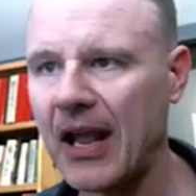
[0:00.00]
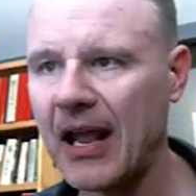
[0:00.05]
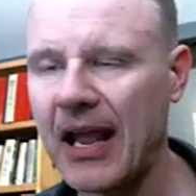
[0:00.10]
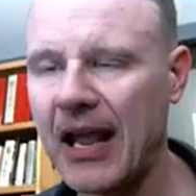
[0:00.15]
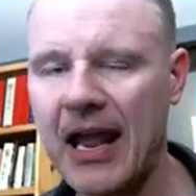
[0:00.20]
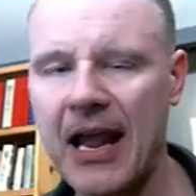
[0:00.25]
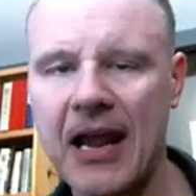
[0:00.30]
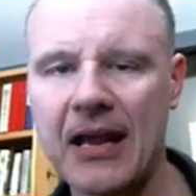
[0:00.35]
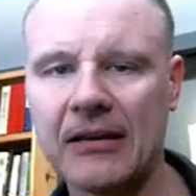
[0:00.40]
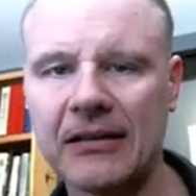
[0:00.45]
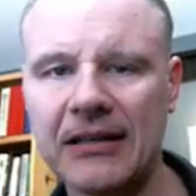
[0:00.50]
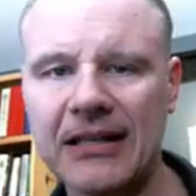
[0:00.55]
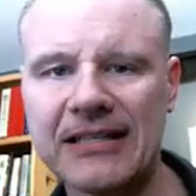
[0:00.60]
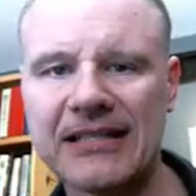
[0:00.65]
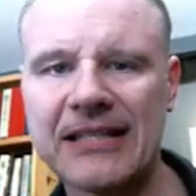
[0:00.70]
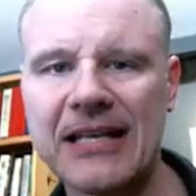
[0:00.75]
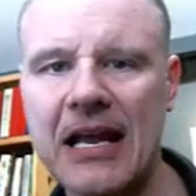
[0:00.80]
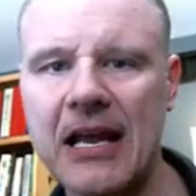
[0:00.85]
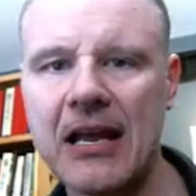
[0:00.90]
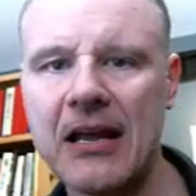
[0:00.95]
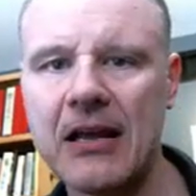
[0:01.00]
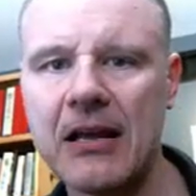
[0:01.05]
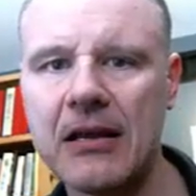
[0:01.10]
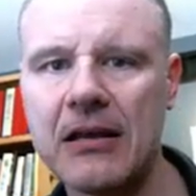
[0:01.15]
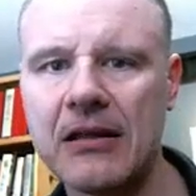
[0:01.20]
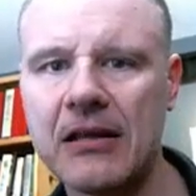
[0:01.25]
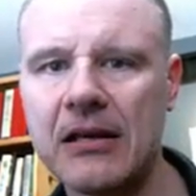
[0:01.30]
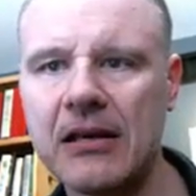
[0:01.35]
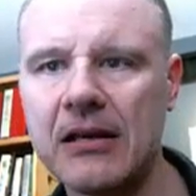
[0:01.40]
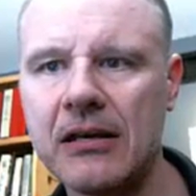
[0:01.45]
And let's say
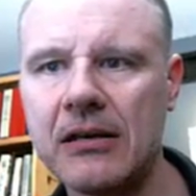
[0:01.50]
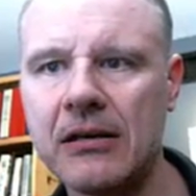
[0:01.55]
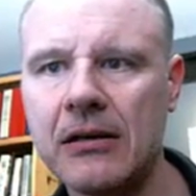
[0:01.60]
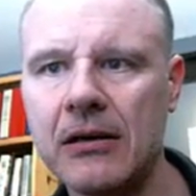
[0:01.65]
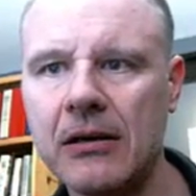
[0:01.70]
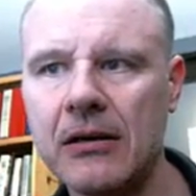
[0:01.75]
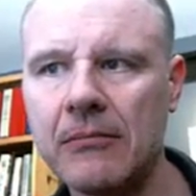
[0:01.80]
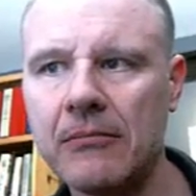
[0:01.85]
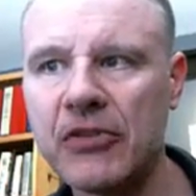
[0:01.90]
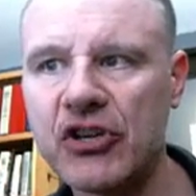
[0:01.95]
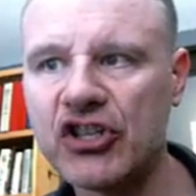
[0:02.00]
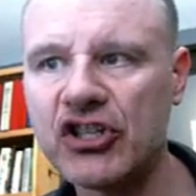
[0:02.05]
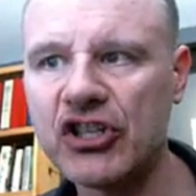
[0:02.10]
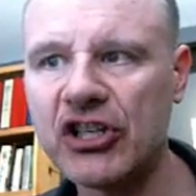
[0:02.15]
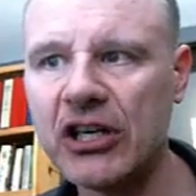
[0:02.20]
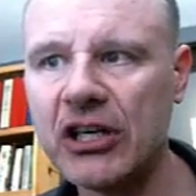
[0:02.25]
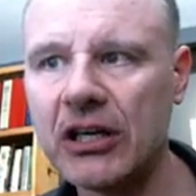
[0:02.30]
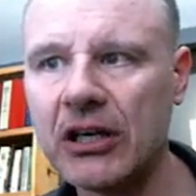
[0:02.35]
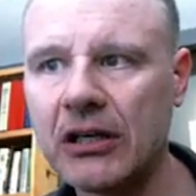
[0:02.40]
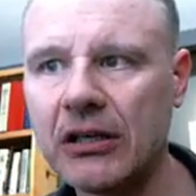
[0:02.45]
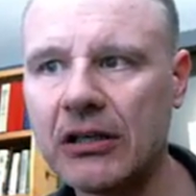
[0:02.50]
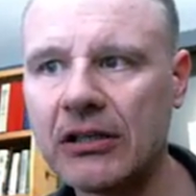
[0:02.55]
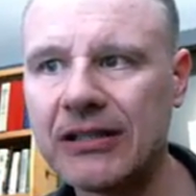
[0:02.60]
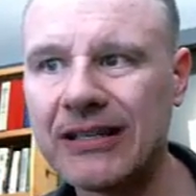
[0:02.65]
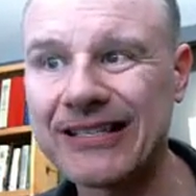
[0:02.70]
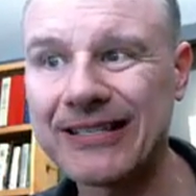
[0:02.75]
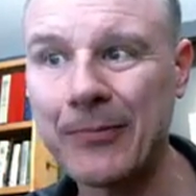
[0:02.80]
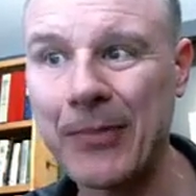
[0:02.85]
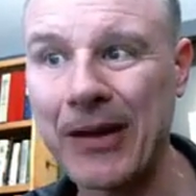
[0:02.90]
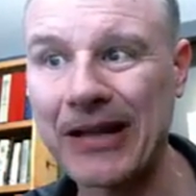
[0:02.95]
the machine
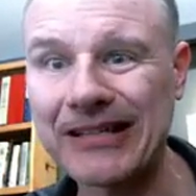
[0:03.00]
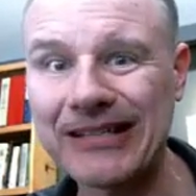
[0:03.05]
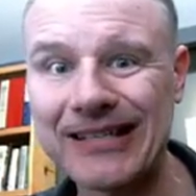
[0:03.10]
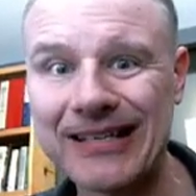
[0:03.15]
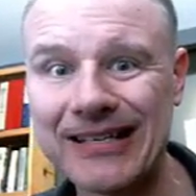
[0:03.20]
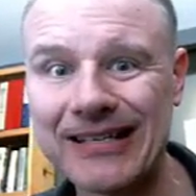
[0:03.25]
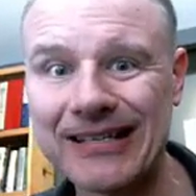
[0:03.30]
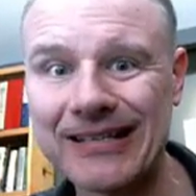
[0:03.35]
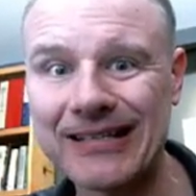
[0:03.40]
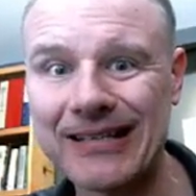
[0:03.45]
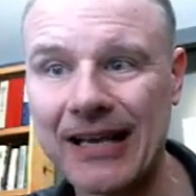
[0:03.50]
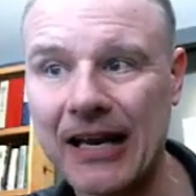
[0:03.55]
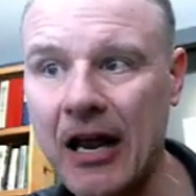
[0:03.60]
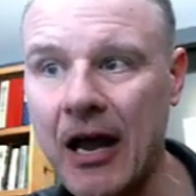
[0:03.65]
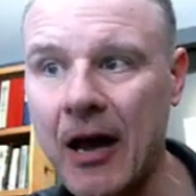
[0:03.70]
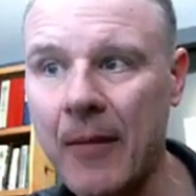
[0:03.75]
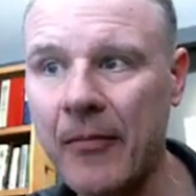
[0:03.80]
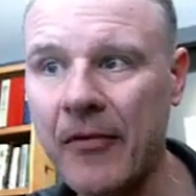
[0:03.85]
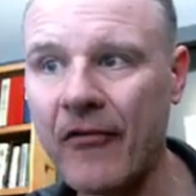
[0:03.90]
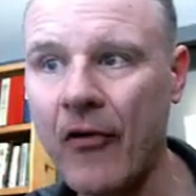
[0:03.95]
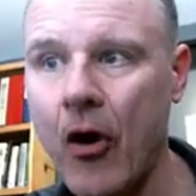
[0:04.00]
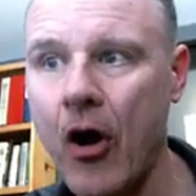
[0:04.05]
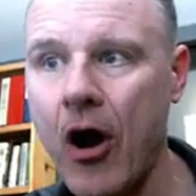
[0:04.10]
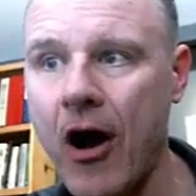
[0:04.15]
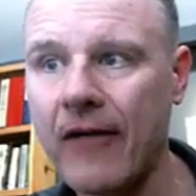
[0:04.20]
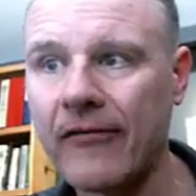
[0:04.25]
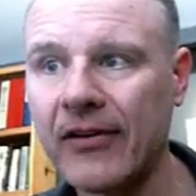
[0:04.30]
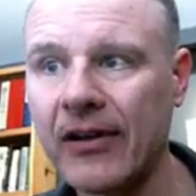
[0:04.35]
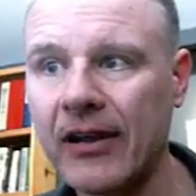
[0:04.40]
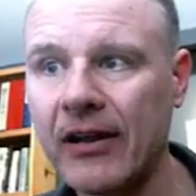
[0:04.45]
dispenses a cup of
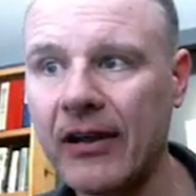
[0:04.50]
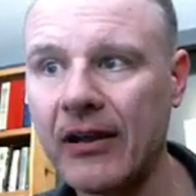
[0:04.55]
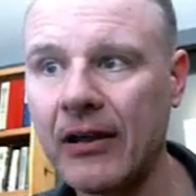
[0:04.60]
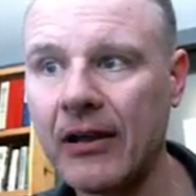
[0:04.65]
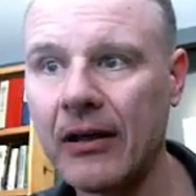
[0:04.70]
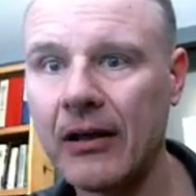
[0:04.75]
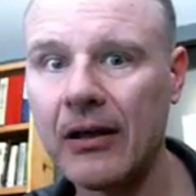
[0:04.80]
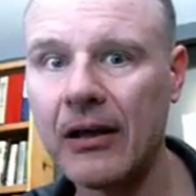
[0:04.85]
coffee